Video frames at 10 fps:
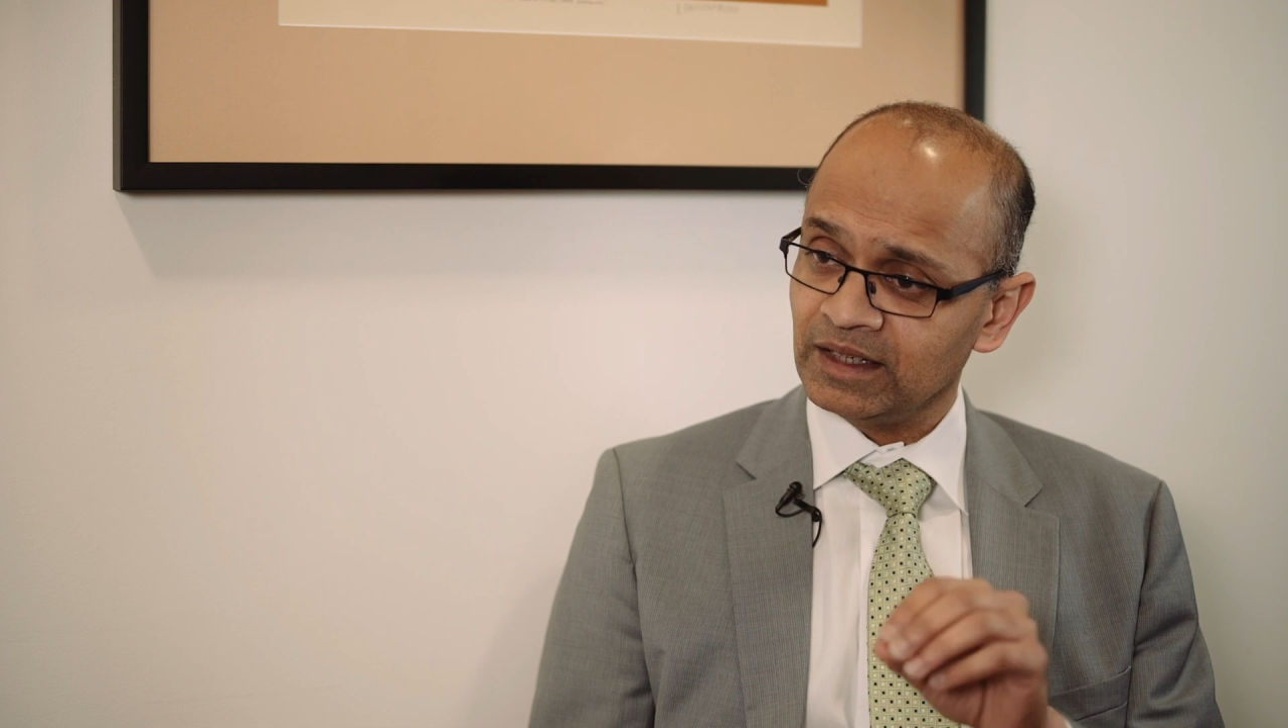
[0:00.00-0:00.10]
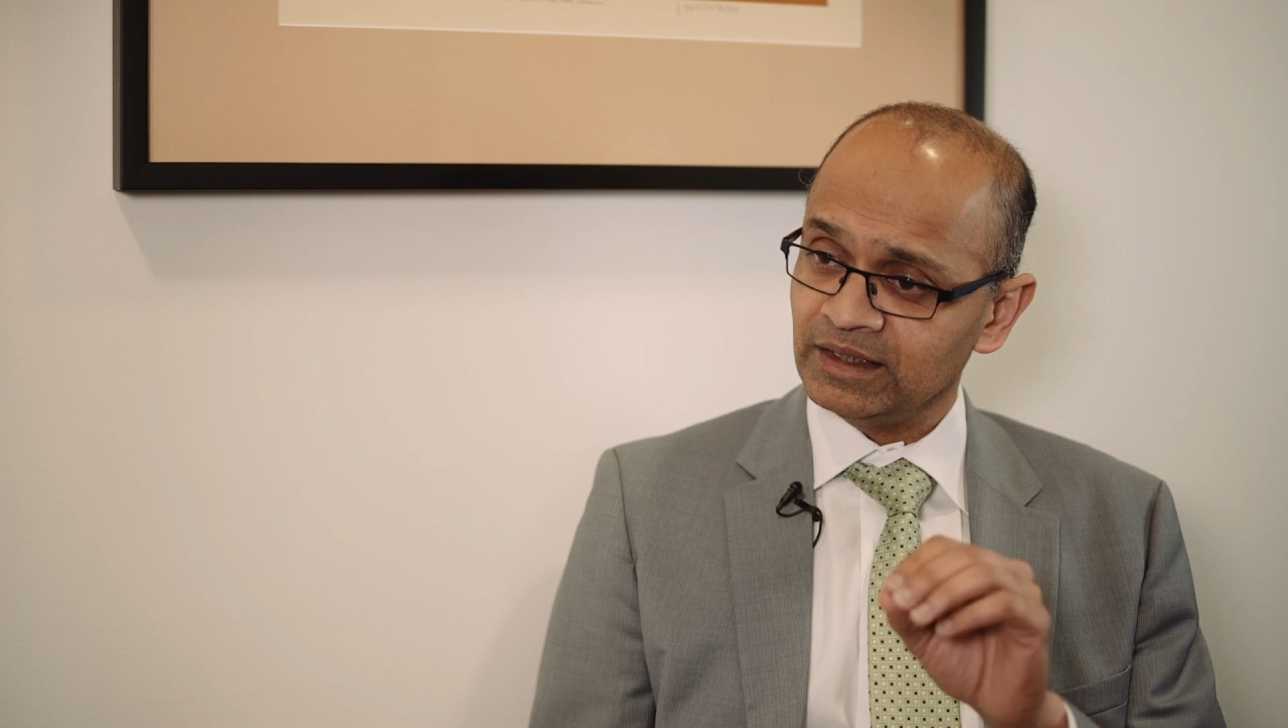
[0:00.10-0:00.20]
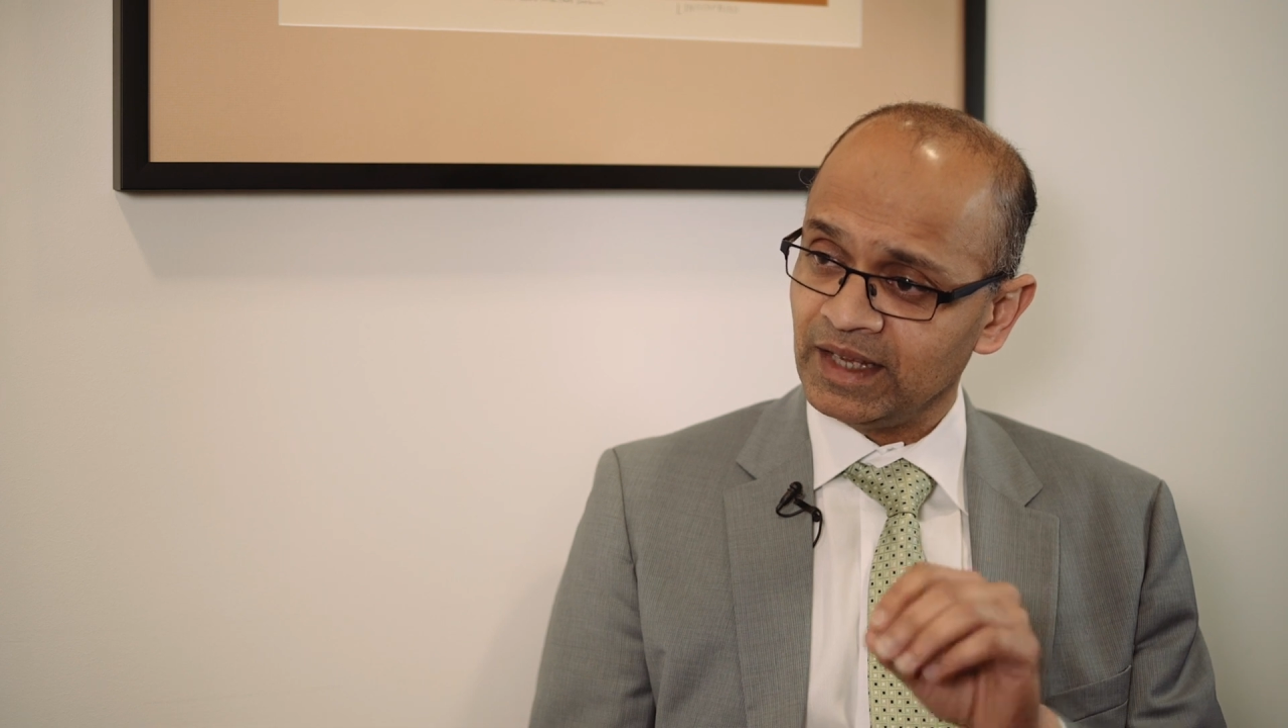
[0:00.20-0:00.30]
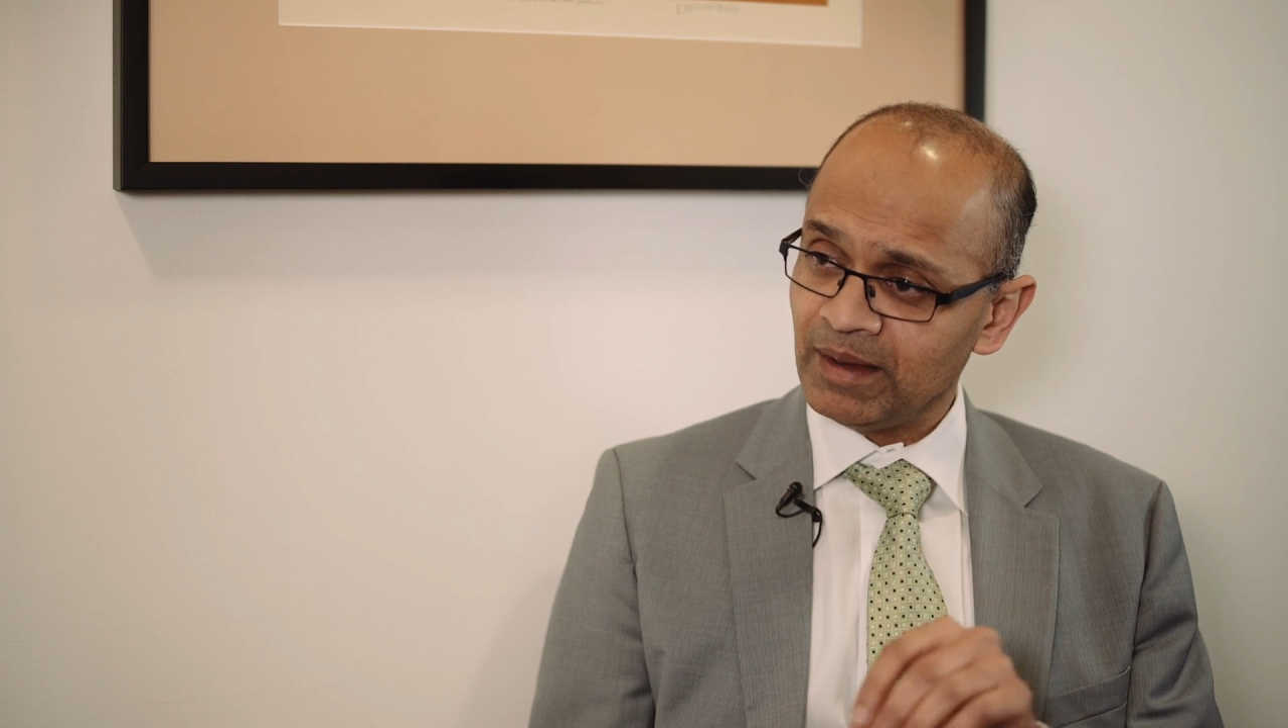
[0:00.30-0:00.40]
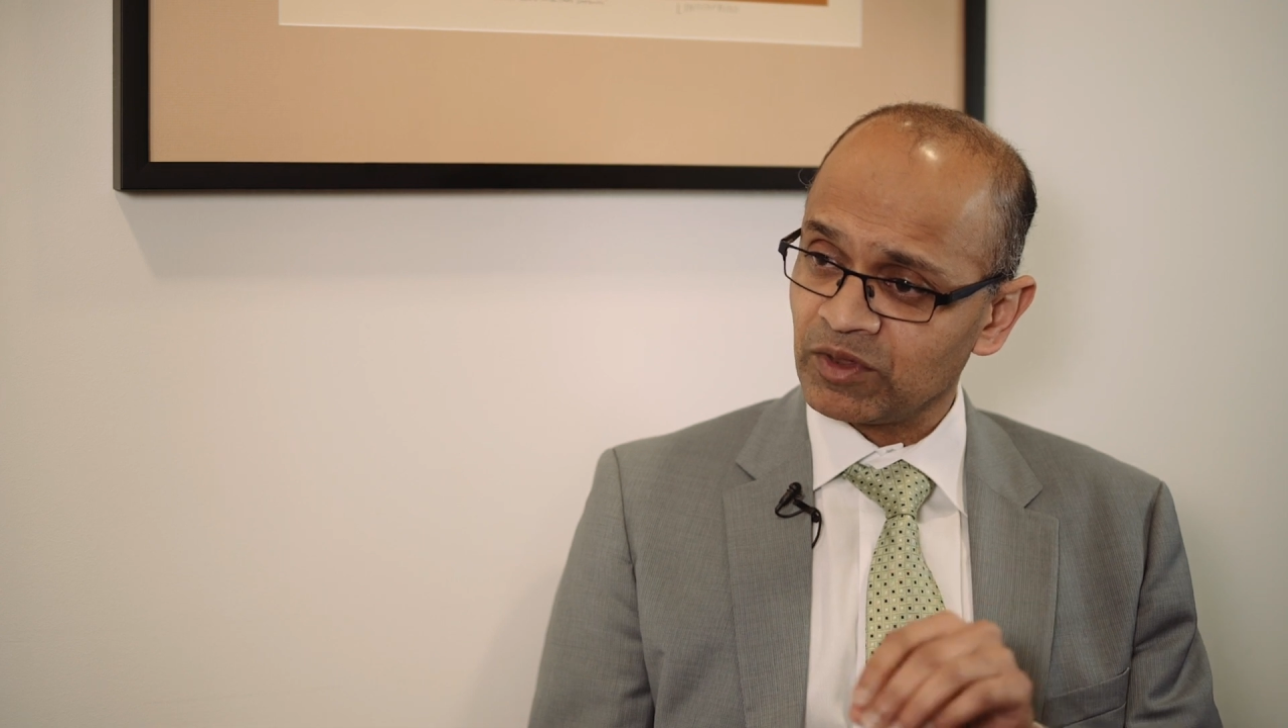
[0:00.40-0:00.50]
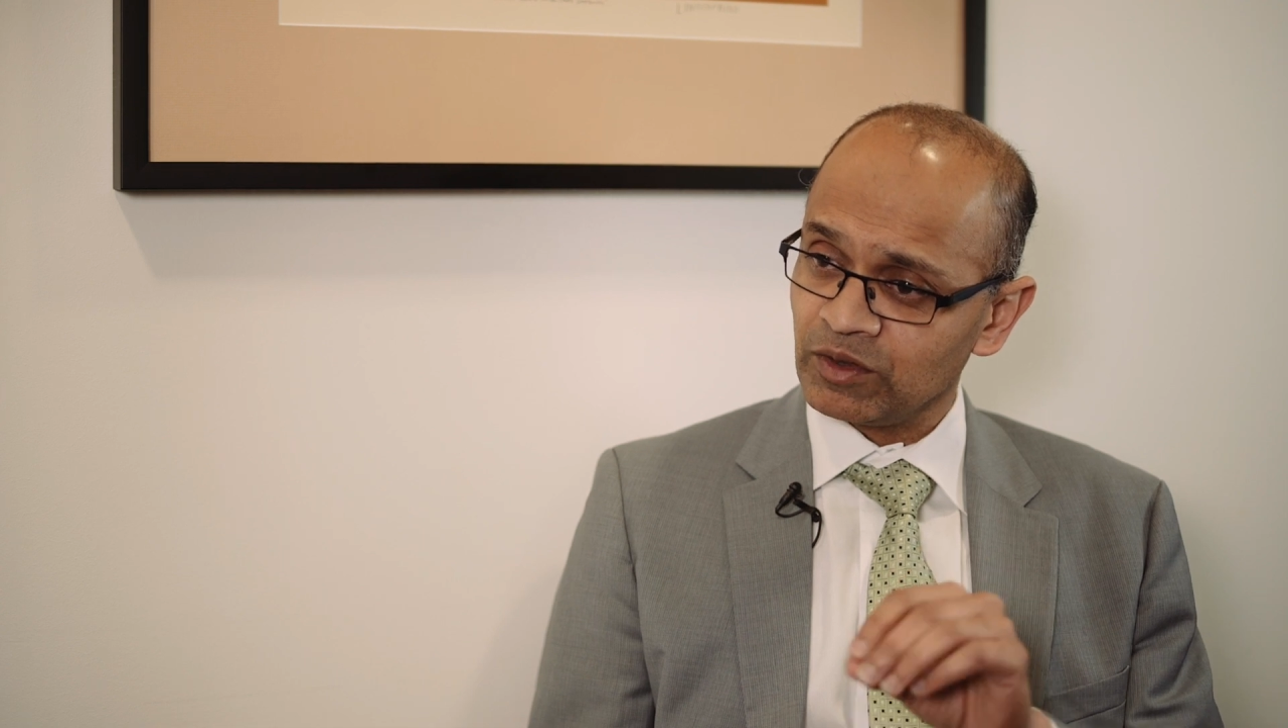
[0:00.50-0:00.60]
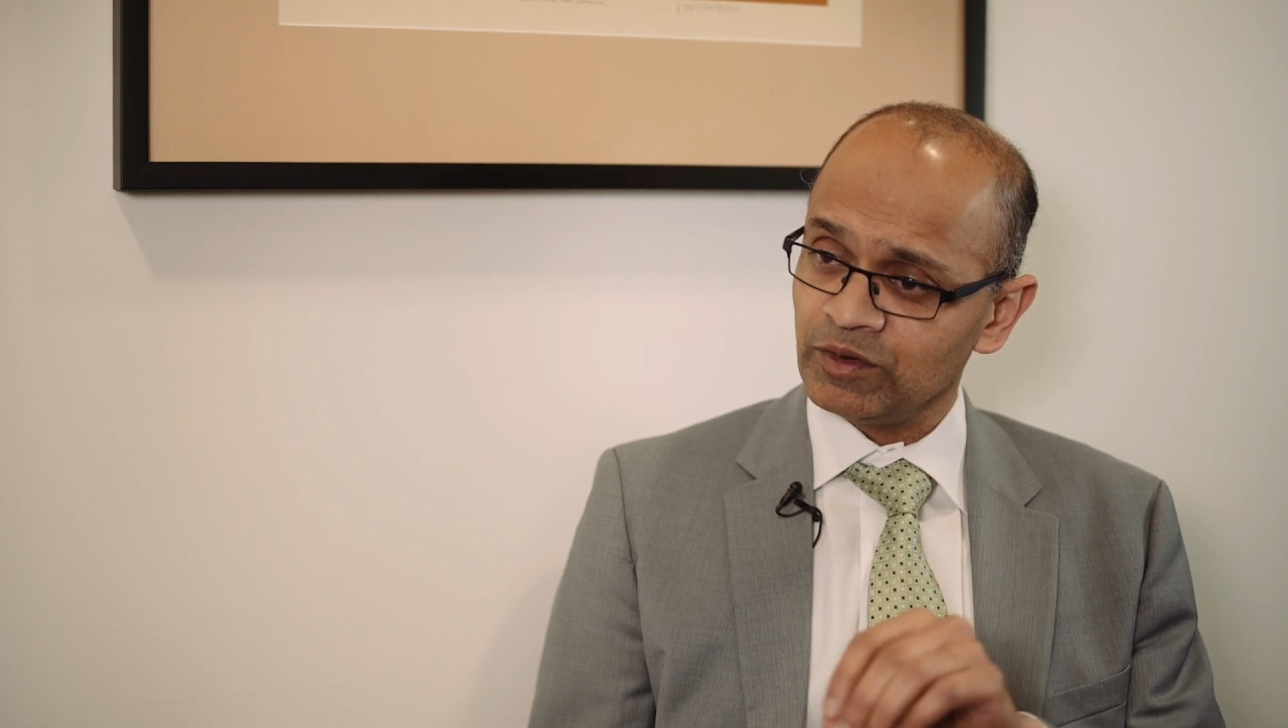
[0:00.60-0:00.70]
the depth